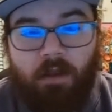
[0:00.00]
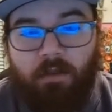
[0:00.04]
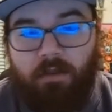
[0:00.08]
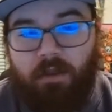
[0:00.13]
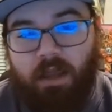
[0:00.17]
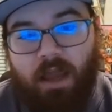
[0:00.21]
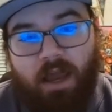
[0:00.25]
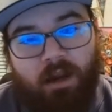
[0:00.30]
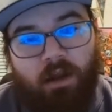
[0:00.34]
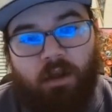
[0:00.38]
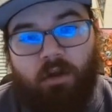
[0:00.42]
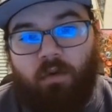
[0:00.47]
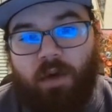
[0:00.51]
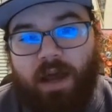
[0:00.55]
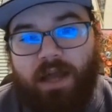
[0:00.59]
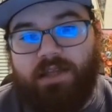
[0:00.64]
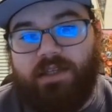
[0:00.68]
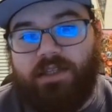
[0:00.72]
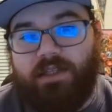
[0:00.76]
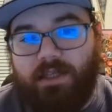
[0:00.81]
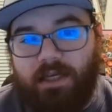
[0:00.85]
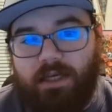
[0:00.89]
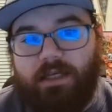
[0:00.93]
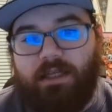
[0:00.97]
The NL
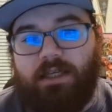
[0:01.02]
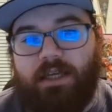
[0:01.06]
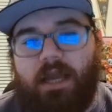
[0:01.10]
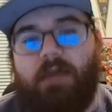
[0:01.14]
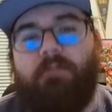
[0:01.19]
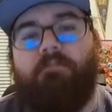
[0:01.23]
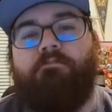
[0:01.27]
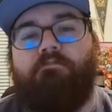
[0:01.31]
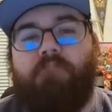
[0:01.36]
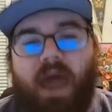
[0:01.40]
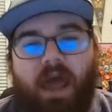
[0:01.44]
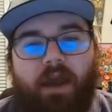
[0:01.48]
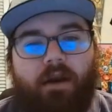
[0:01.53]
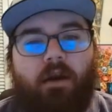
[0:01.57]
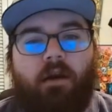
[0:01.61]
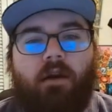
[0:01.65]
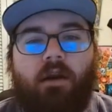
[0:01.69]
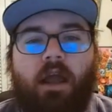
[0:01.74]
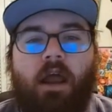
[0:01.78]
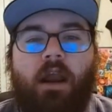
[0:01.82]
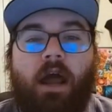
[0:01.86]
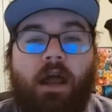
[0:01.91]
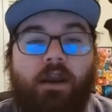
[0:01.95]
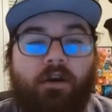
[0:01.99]
West did get better,
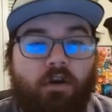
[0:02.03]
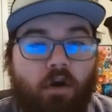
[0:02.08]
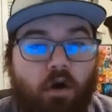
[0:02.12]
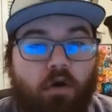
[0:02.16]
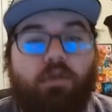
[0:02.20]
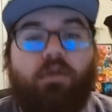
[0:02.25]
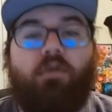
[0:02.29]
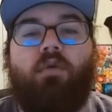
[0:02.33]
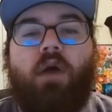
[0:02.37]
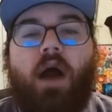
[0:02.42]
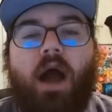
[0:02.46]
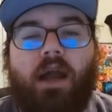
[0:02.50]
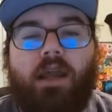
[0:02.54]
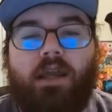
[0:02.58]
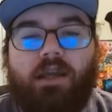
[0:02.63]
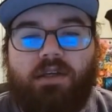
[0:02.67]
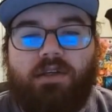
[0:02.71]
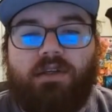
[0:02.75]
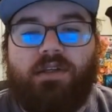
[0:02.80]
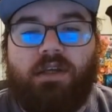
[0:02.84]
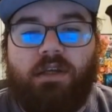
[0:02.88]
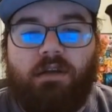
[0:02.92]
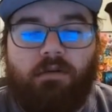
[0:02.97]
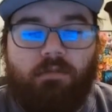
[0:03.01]
and I know the
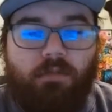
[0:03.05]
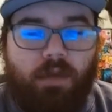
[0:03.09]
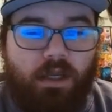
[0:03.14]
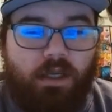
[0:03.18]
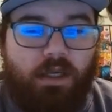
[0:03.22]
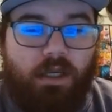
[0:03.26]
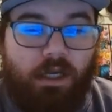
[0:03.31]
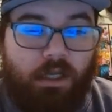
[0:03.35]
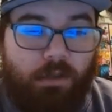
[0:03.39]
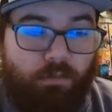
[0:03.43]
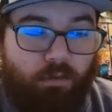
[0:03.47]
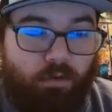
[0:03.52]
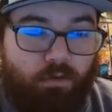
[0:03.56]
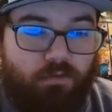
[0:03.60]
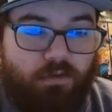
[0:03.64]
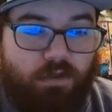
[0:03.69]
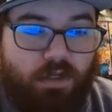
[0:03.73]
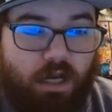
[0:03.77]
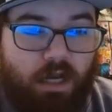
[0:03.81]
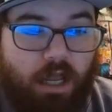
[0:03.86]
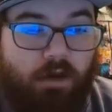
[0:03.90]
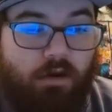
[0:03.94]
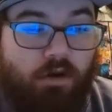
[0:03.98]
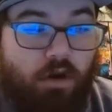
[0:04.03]
Rockies didn't make any moves,
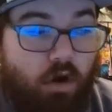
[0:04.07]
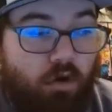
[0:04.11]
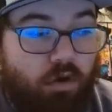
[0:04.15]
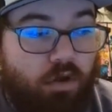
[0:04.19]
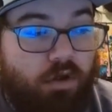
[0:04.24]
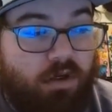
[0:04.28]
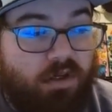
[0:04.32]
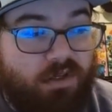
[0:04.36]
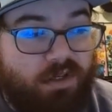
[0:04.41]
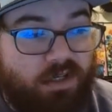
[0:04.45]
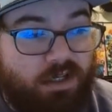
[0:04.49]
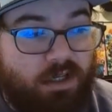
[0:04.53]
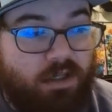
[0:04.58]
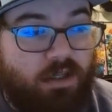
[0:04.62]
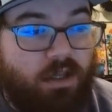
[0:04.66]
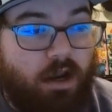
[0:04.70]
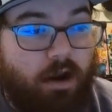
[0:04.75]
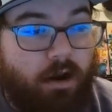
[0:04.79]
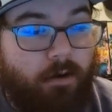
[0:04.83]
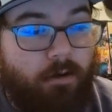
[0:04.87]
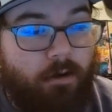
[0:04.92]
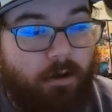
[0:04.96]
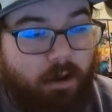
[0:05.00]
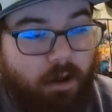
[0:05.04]
and I know you can sit
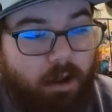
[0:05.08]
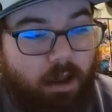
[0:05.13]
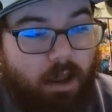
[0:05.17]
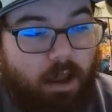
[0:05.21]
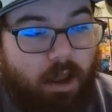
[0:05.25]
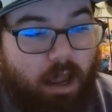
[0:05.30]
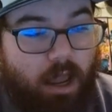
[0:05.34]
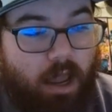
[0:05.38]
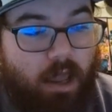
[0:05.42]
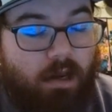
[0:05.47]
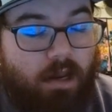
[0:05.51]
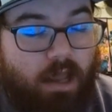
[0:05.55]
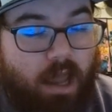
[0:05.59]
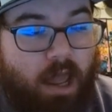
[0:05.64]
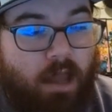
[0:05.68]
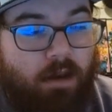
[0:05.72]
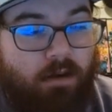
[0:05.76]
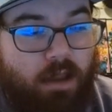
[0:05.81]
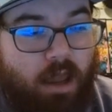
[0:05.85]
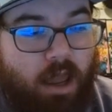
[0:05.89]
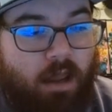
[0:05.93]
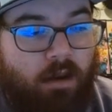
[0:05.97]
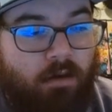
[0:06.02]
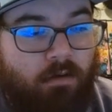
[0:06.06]
there and
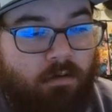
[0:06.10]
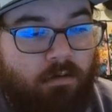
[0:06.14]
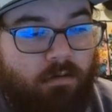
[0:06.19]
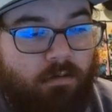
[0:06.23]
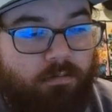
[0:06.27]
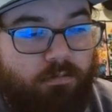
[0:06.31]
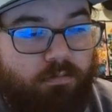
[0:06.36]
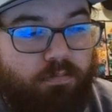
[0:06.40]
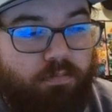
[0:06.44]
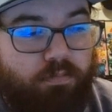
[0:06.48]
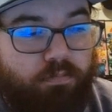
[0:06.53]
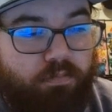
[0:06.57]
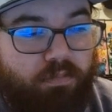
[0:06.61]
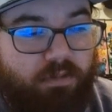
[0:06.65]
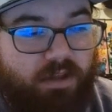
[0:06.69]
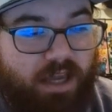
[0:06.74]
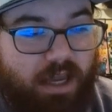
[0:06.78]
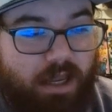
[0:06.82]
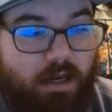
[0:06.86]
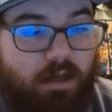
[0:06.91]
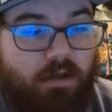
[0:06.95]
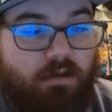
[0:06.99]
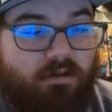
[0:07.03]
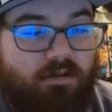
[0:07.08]

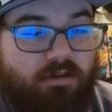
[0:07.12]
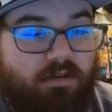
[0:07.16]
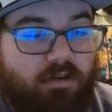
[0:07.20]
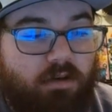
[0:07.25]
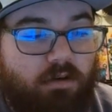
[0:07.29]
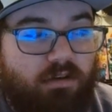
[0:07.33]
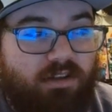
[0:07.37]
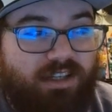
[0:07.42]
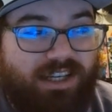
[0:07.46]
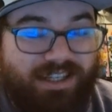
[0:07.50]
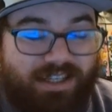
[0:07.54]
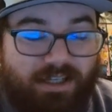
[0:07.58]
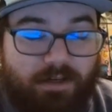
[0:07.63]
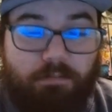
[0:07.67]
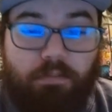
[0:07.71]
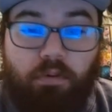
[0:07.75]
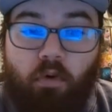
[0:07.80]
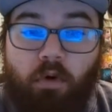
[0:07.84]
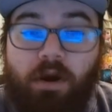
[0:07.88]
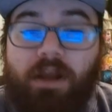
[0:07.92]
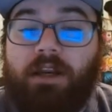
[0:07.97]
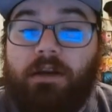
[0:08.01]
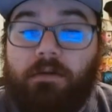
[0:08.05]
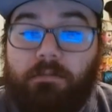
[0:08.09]
get
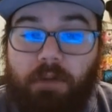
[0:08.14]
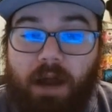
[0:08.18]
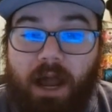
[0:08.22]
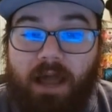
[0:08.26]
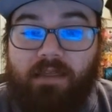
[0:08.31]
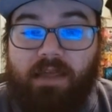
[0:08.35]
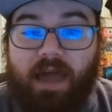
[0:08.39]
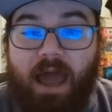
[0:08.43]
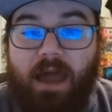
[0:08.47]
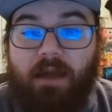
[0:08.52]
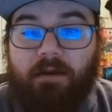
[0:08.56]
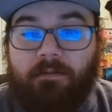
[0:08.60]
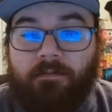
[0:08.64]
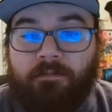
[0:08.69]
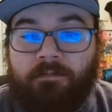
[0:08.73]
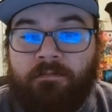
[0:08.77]
disappointed by that.